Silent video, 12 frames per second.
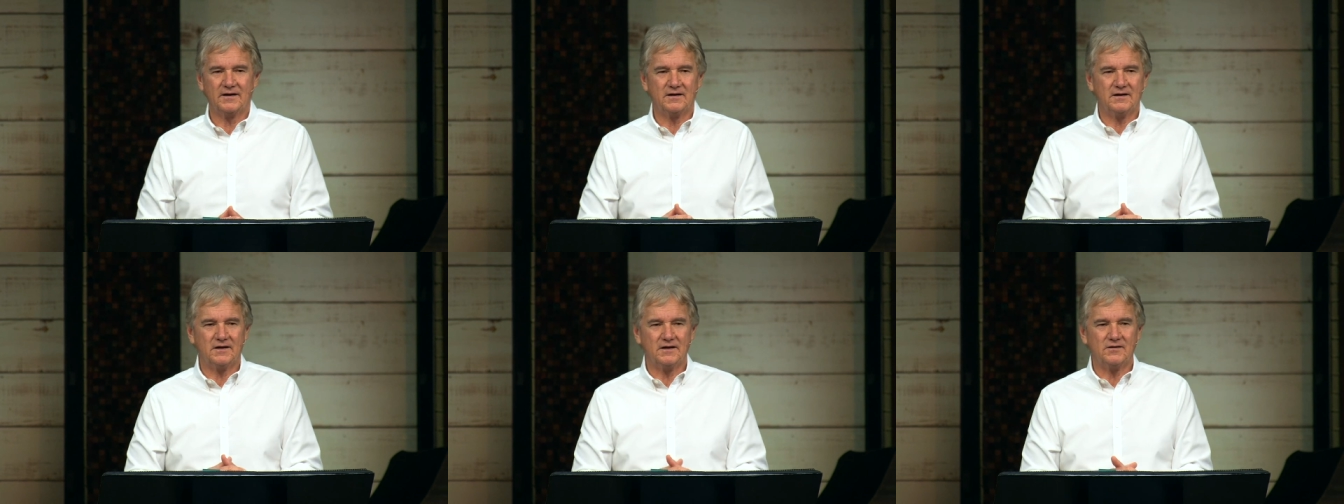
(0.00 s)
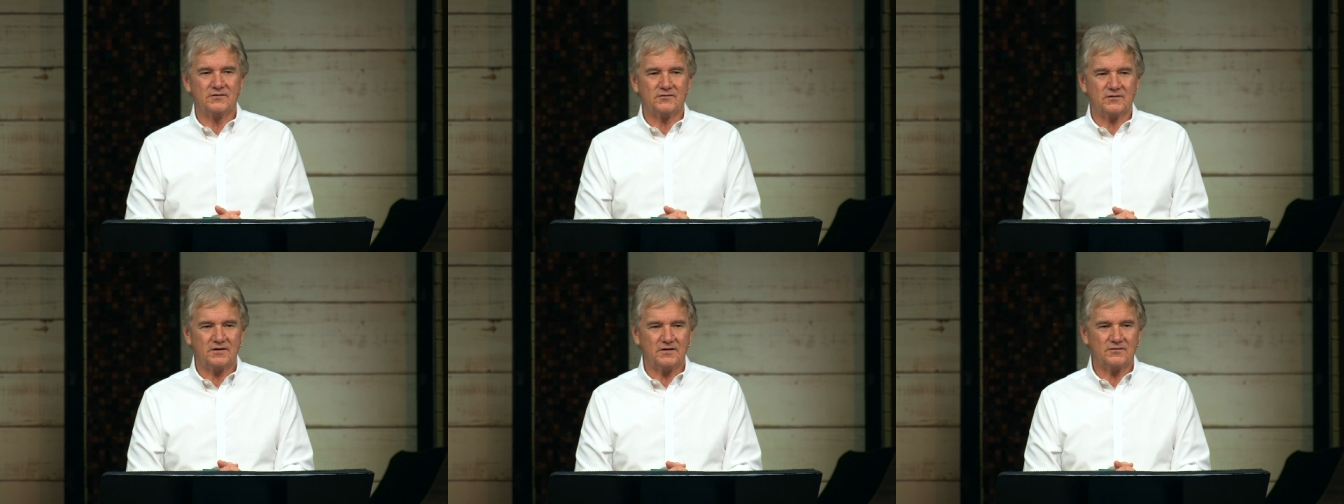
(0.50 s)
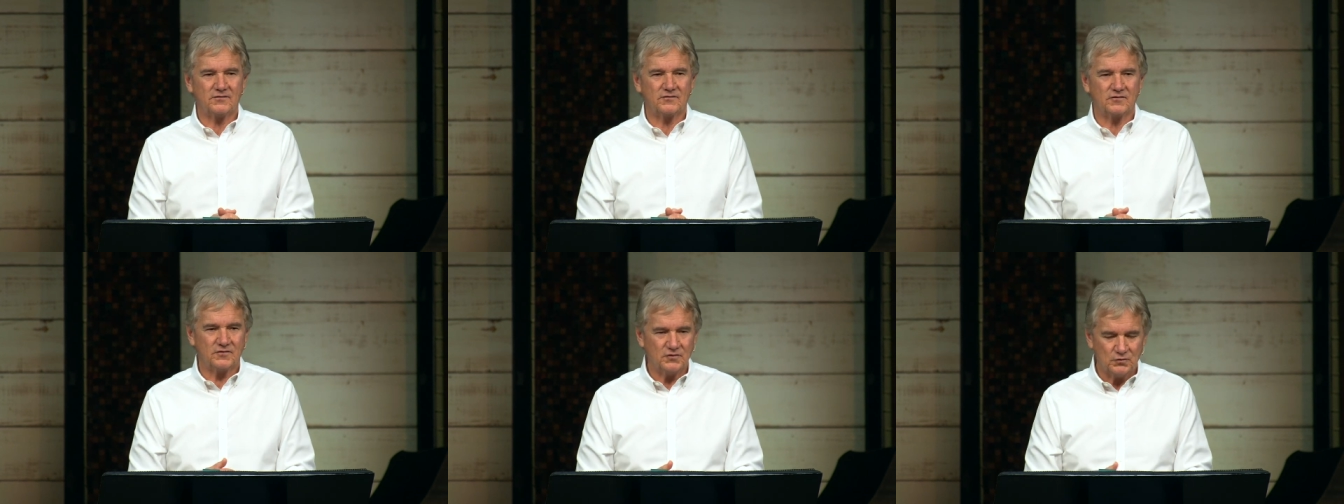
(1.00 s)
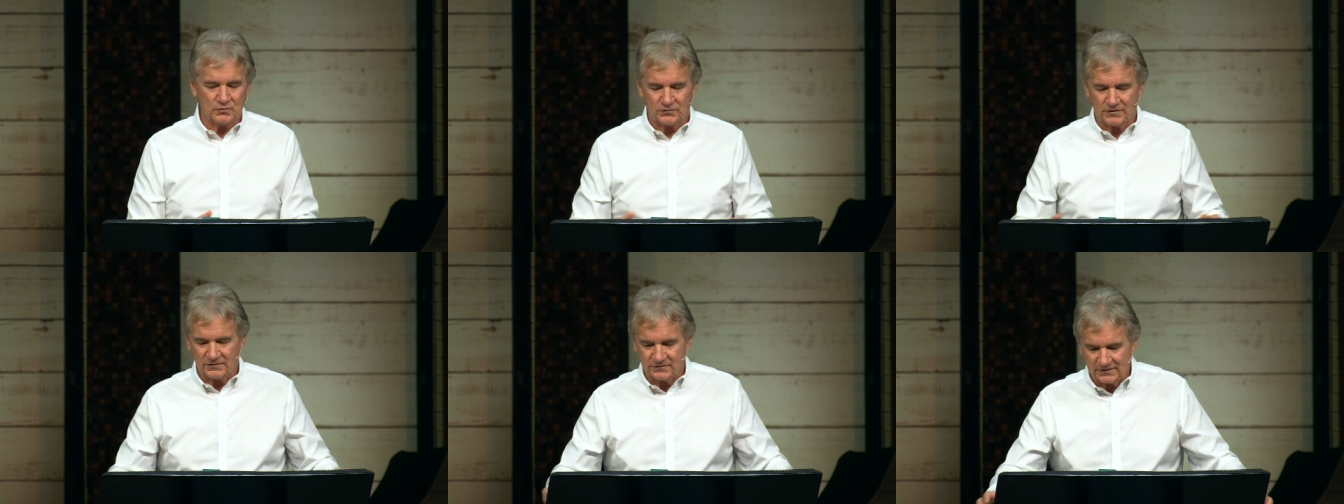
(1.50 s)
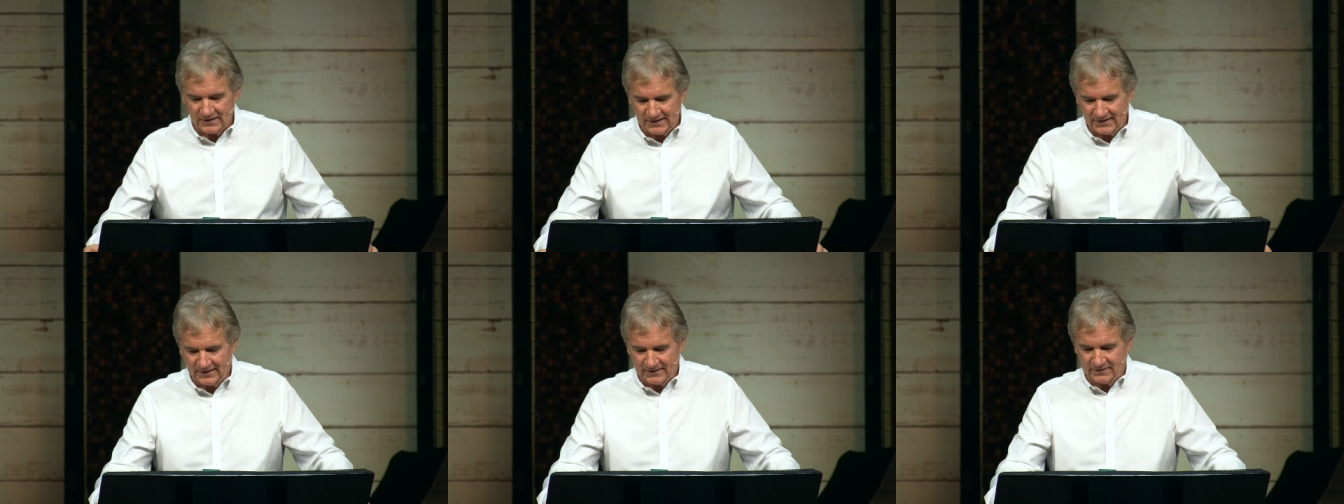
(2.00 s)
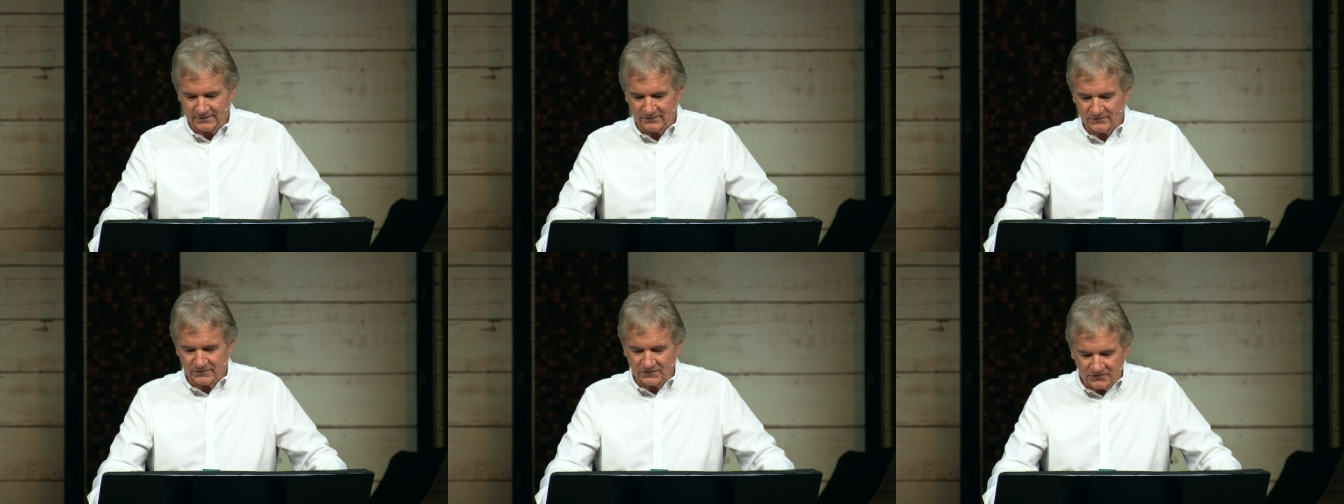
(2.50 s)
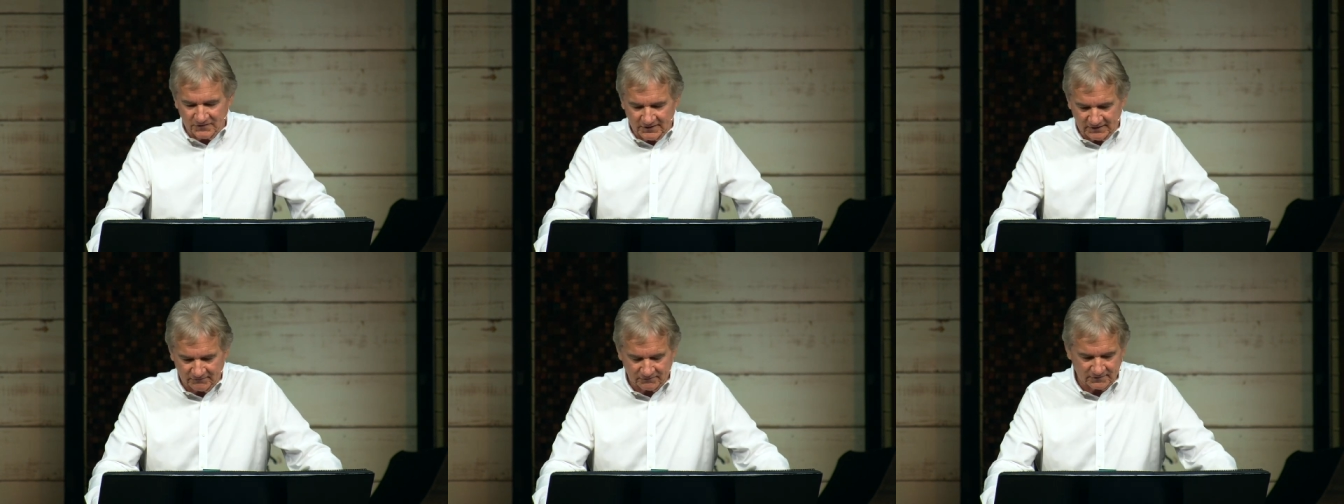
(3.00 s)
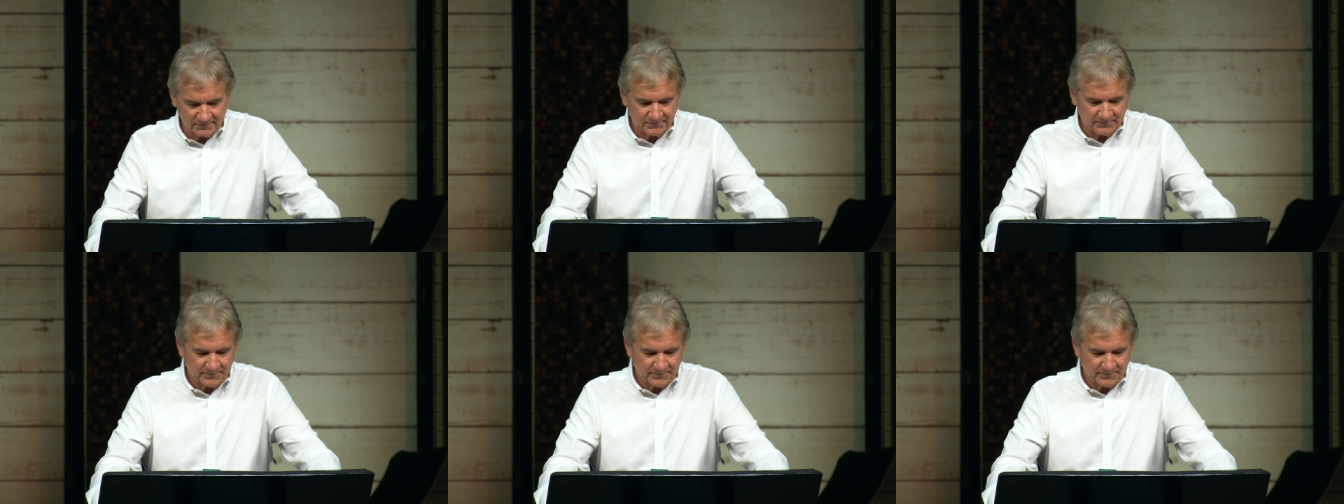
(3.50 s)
He, he's, he's seduced, he's lied, he's deceived.